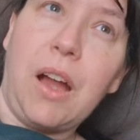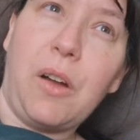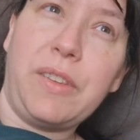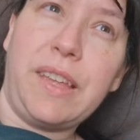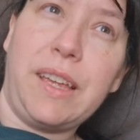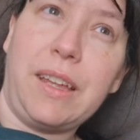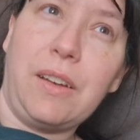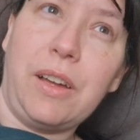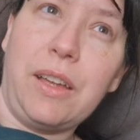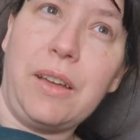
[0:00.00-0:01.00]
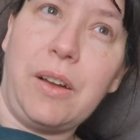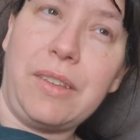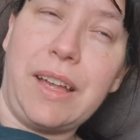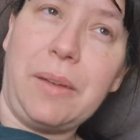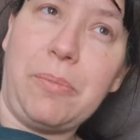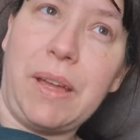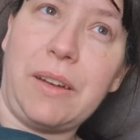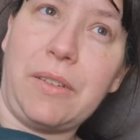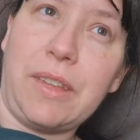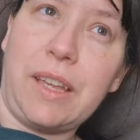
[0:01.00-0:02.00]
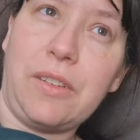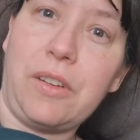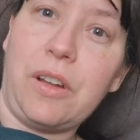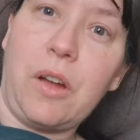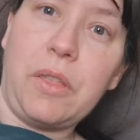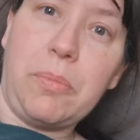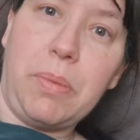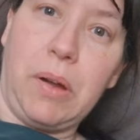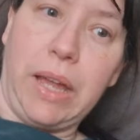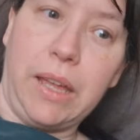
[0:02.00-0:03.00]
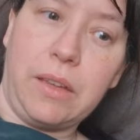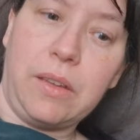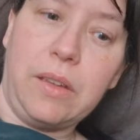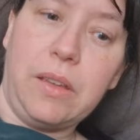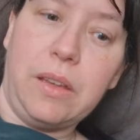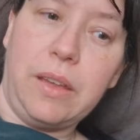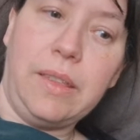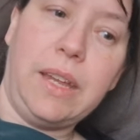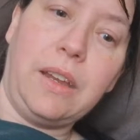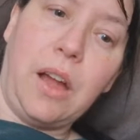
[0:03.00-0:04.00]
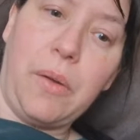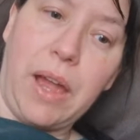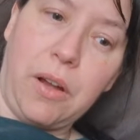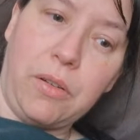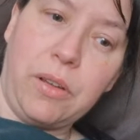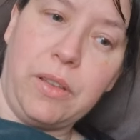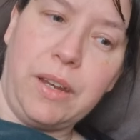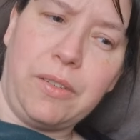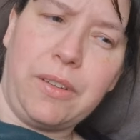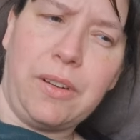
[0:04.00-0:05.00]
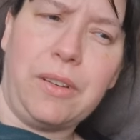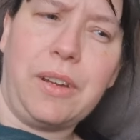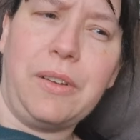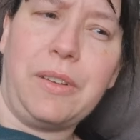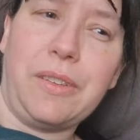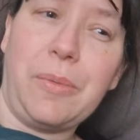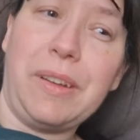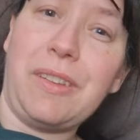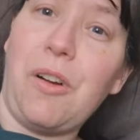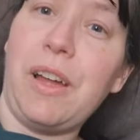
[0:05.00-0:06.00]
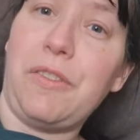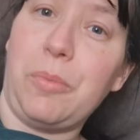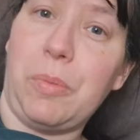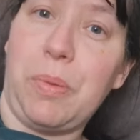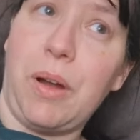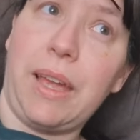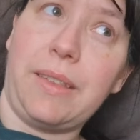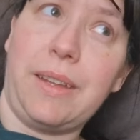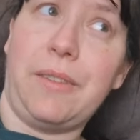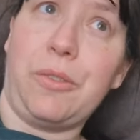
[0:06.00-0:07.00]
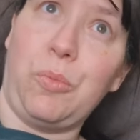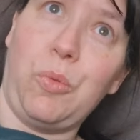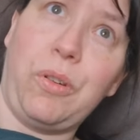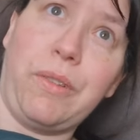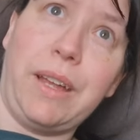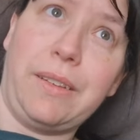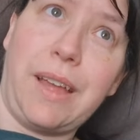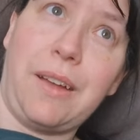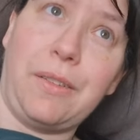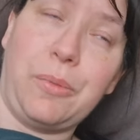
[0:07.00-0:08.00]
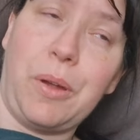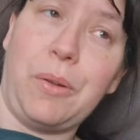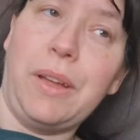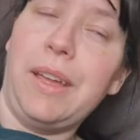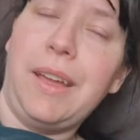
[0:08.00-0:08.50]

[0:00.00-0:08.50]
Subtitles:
was thinking, like, I was laying in bed and I was thinking, should I go on the bike and then go out? And then I was like, oh, no, because I'll be tired from the bike and then have to walk around town as well